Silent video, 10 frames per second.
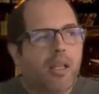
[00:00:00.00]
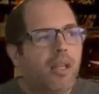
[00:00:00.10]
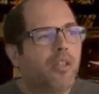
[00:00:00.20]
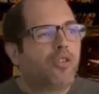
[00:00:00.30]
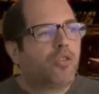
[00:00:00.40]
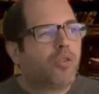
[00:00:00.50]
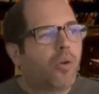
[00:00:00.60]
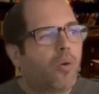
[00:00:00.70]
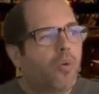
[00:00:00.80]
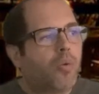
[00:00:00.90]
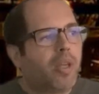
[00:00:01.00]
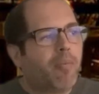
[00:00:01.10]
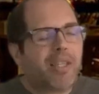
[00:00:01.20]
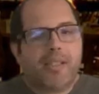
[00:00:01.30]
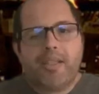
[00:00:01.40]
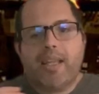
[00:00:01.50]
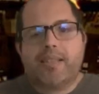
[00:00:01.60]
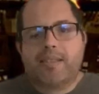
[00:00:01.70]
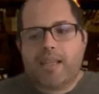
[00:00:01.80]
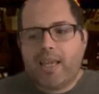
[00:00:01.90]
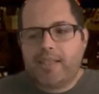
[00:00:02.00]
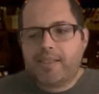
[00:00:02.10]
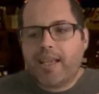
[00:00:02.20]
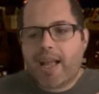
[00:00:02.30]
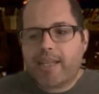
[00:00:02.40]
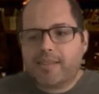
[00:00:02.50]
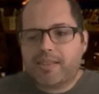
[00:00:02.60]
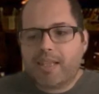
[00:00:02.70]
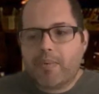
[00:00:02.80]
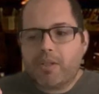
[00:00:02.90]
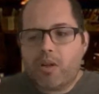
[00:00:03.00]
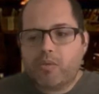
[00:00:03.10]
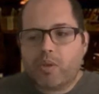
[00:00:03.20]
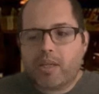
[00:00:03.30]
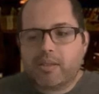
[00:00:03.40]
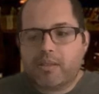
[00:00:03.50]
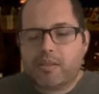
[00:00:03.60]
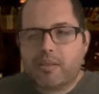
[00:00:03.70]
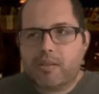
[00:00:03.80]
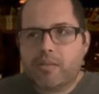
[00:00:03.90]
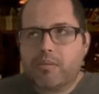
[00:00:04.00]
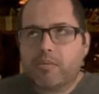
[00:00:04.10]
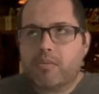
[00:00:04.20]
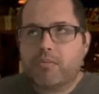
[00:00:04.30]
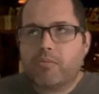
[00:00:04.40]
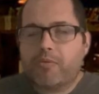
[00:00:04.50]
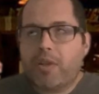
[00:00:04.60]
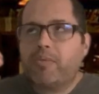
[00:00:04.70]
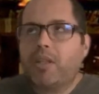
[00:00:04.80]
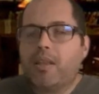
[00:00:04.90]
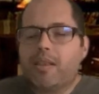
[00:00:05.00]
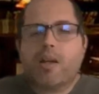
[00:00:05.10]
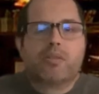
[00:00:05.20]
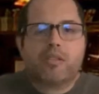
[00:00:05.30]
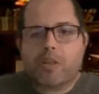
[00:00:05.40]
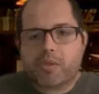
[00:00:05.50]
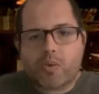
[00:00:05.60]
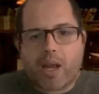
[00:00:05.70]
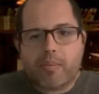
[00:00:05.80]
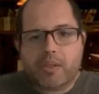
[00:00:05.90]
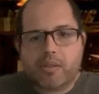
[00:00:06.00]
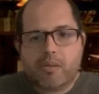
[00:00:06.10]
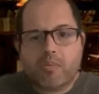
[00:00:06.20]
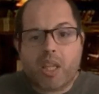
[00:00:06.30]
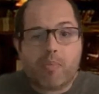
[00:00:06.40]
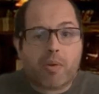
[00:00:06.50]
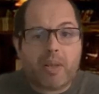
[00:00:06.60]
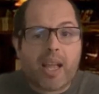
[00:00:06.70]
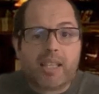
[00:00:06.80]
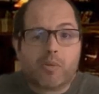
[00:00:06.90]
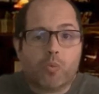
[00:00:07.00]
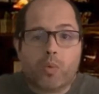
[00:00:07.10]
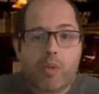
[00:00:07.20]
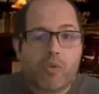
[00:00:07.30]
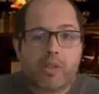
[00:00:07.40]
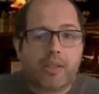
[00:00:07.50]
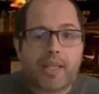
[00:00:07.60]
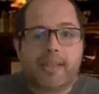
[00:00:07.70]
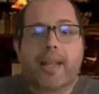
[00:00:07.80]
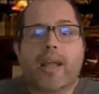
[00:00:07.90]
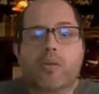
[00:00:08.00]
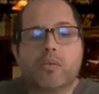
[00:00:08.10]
So imagine this, he's got 750,000 subscribers. He probably has way more than that now.